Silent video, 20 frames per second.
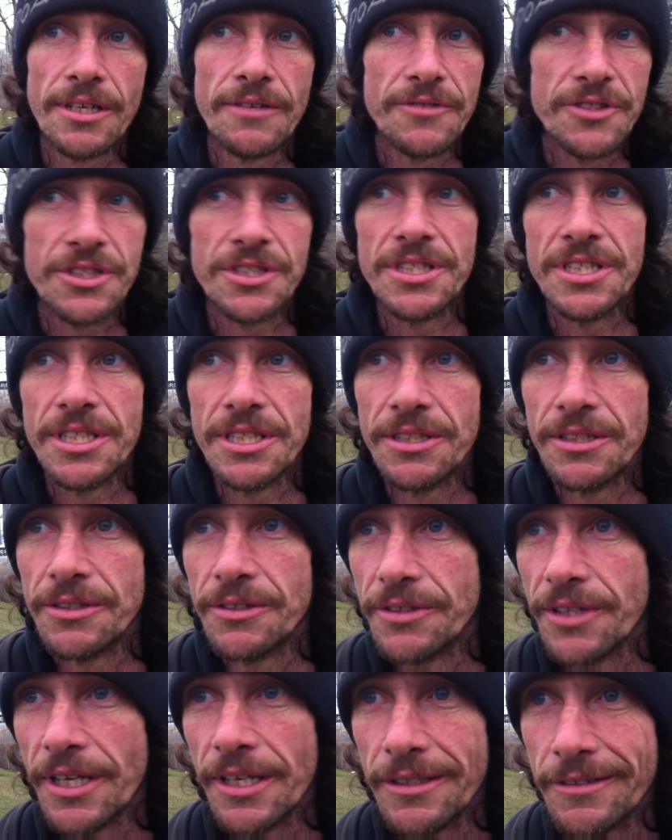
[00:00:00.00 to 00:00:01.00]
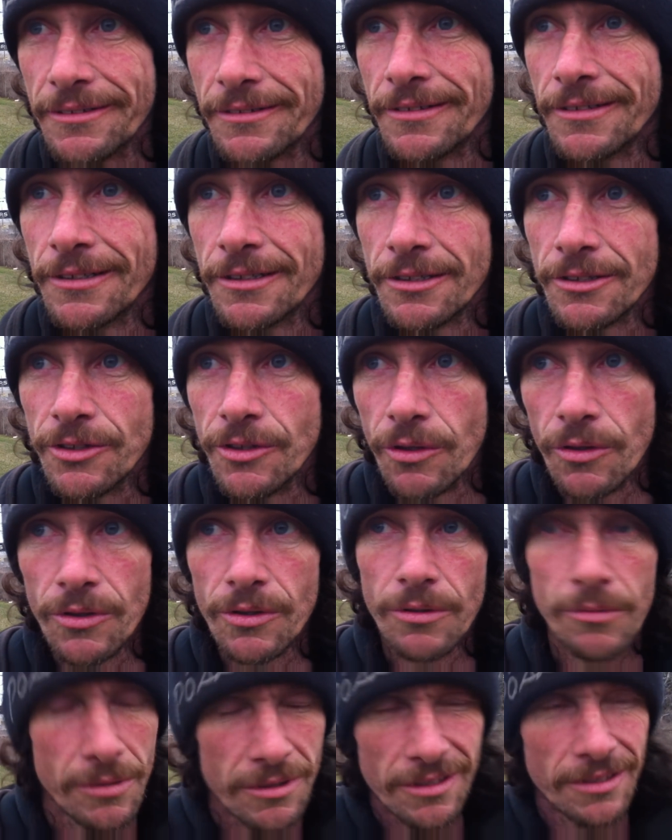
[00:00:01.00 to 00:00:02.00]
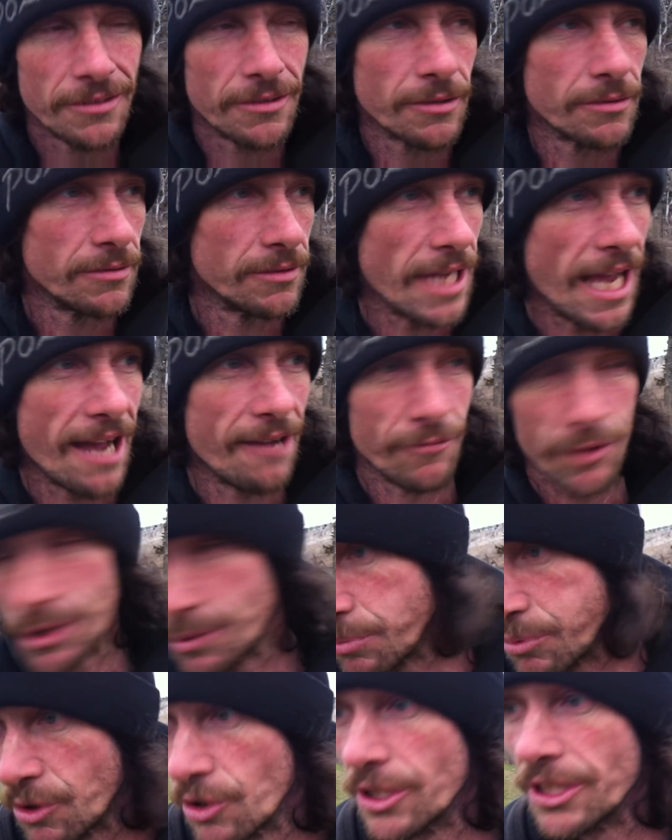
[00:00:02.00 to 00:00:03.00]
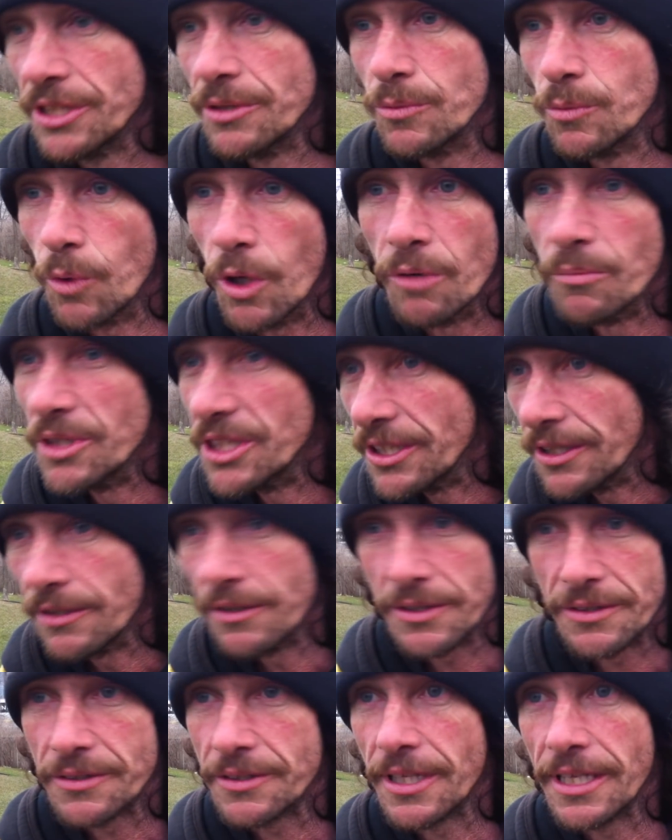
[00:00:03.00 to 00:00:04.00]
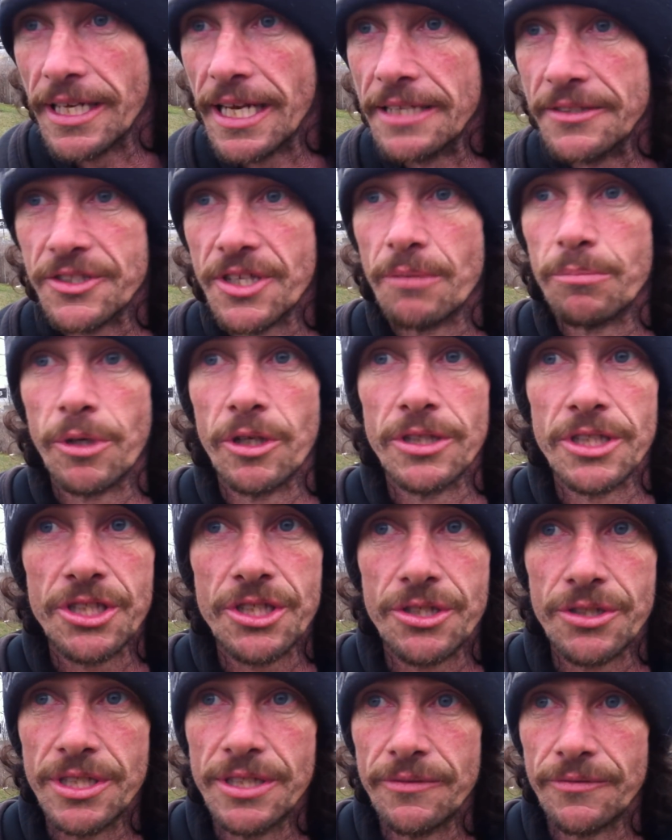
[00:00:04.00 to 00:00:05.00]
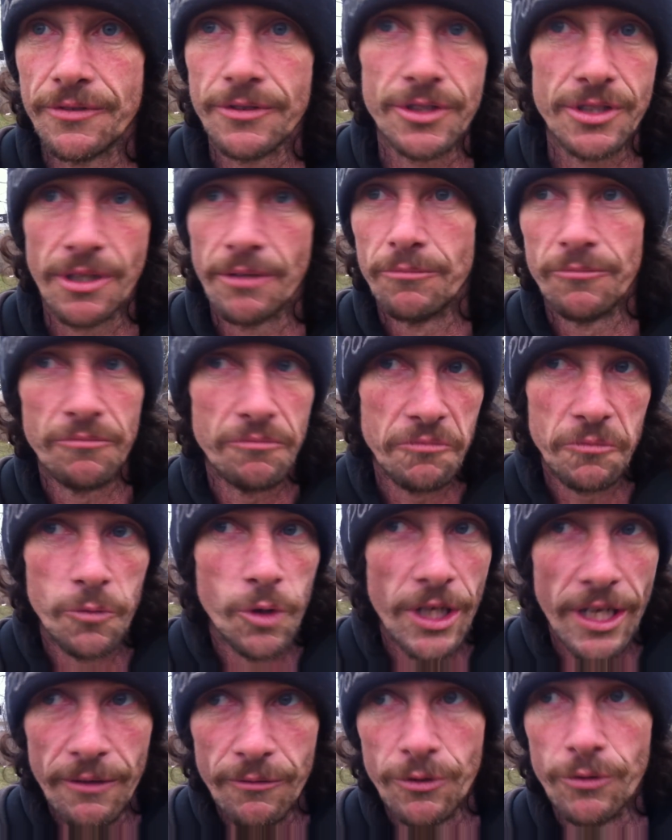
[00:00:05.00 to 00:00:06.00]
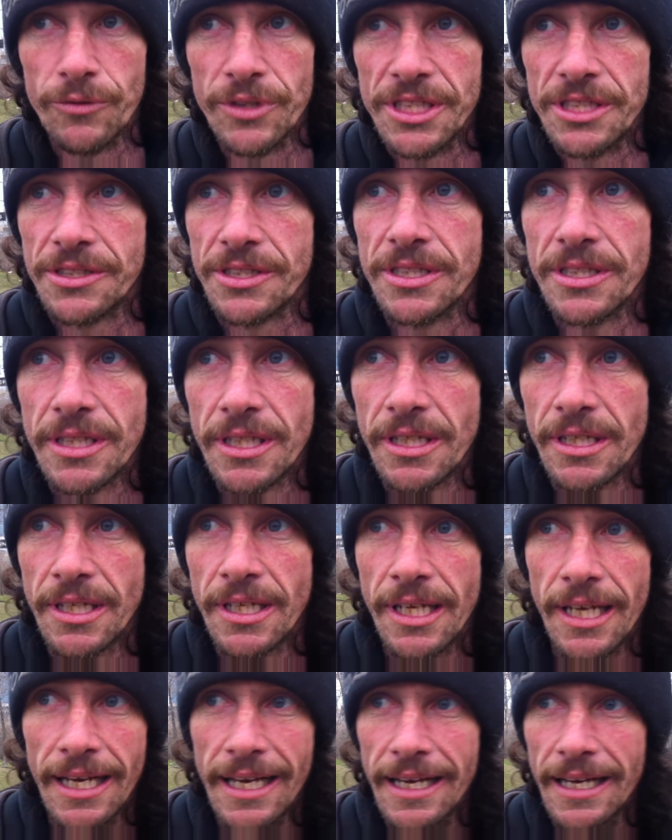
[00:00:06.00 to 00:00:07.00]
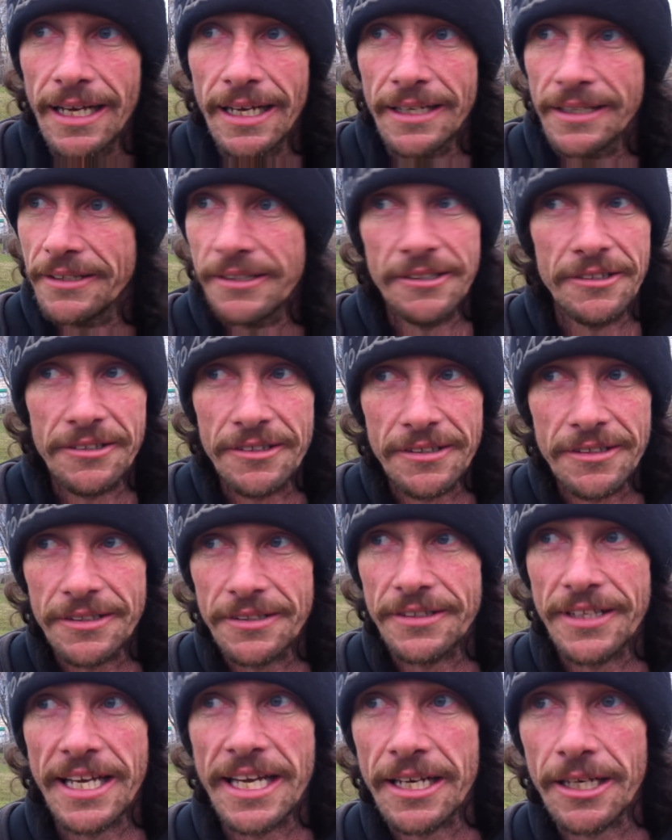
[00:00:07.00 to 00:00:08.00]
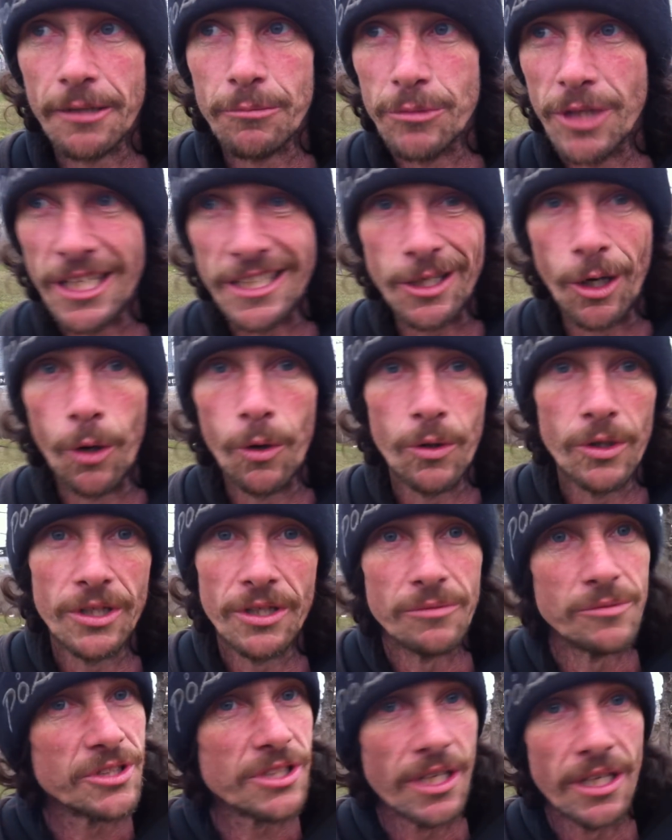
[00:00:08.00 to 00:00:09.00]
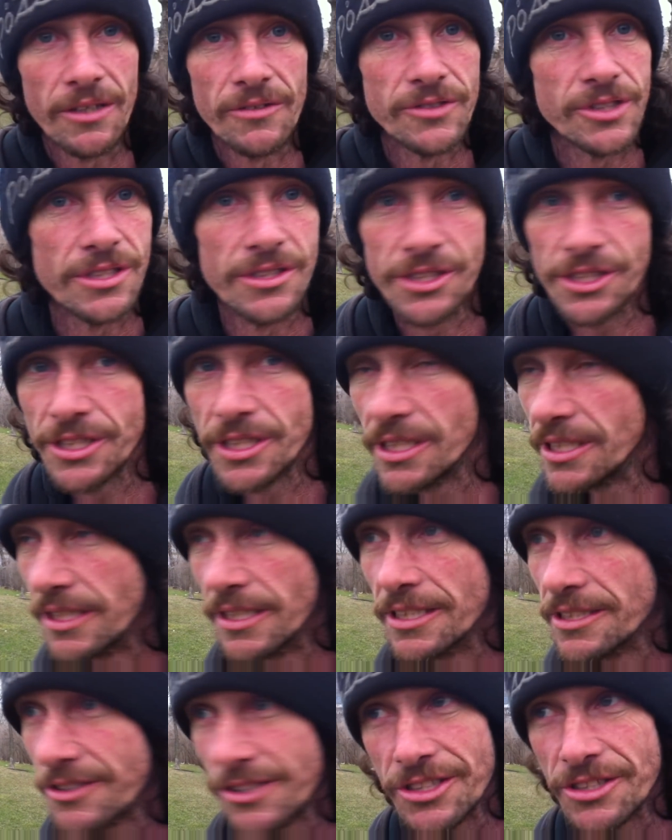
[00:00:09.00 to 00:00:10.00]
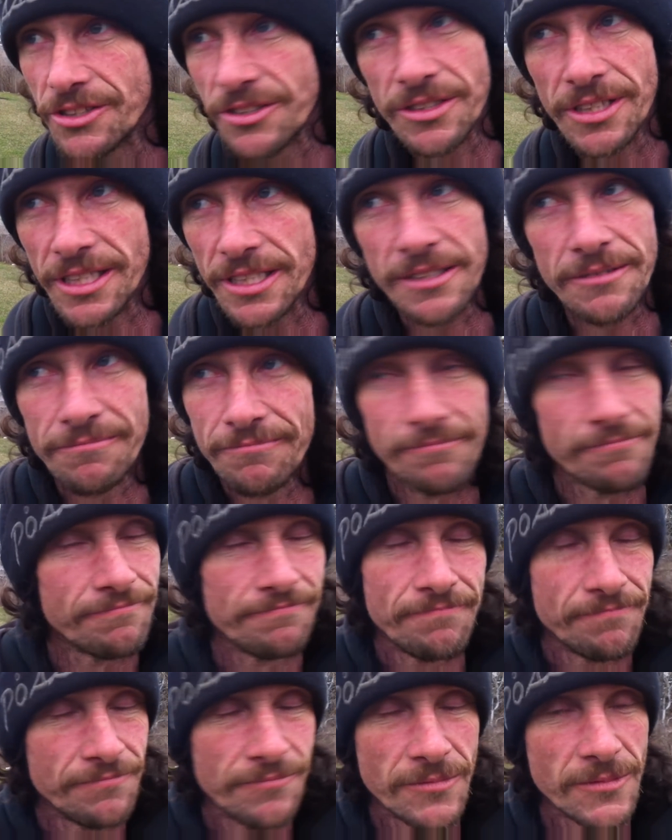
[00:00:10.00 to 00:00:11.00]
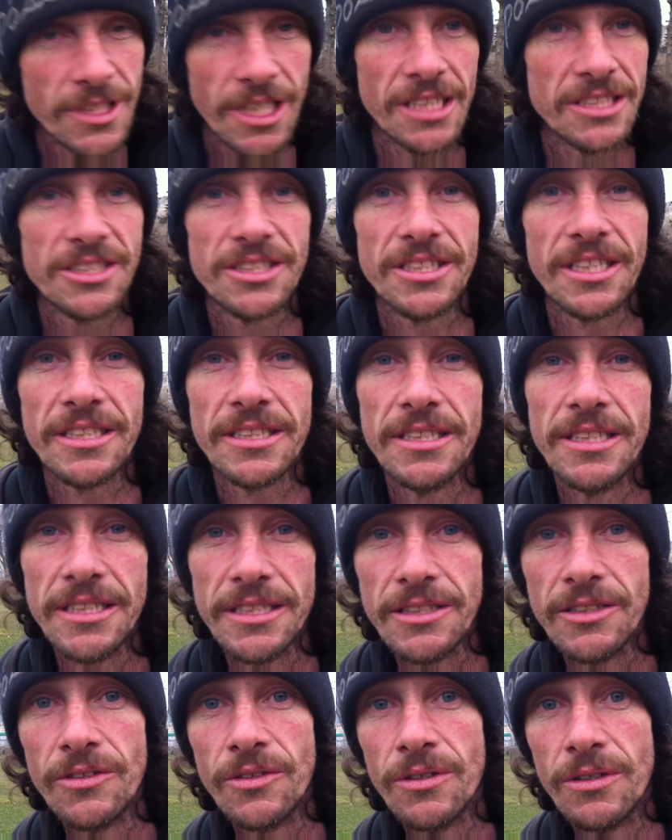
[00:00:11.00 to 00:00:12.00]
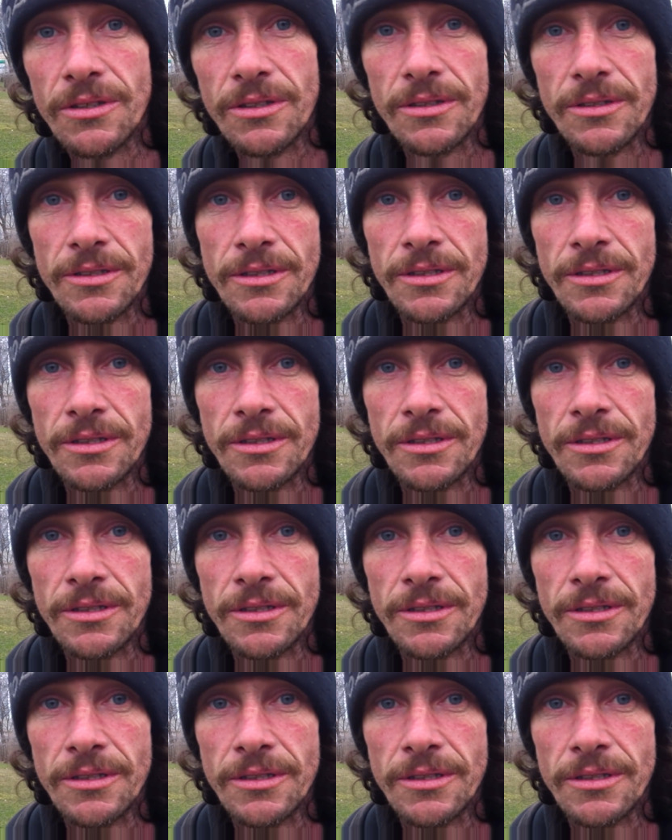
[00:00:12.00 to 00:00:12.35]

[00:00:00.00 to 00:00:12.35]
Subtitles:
that I've seen that, you know, the average pretty woman that ends up on the street for some whatever reason, and they end up like hoeing themselves and shit. It's just like, it's sickening, you know.